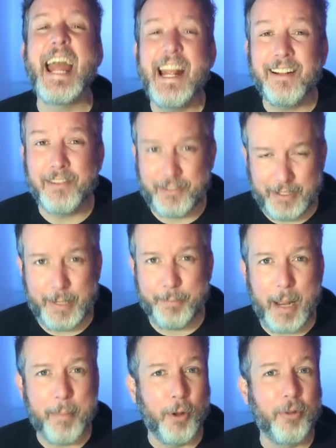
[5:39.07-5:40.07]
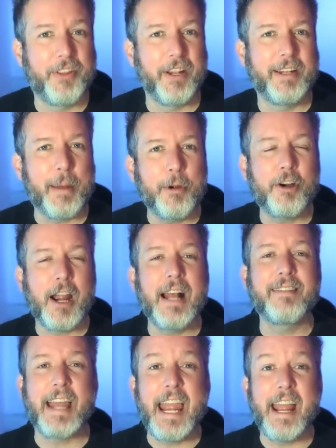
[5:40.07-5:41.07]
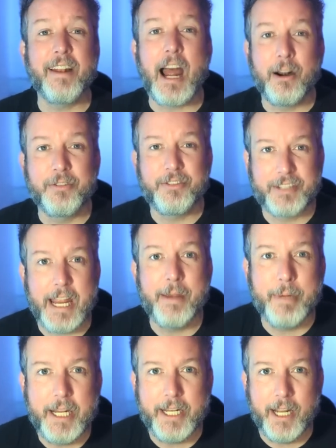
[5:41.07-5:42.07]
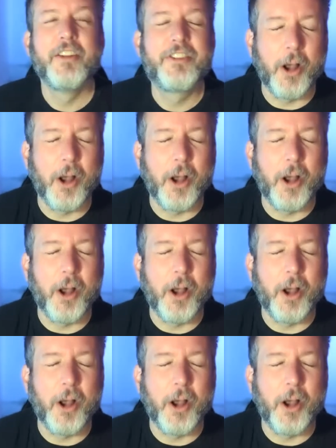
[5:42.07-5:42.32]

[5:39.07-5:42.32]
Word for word: endlessly by both the Democrats and our state media.